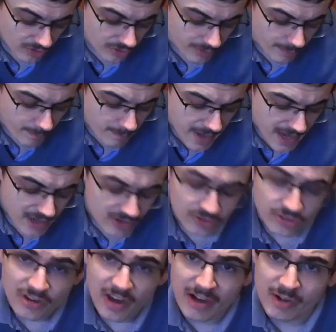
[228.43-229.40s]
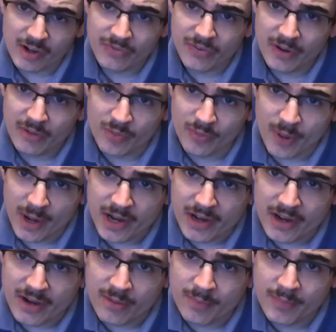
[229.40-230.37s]
the main scary thing with
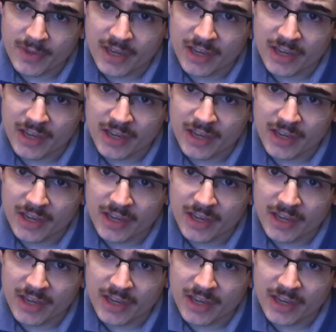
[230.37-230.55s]
radium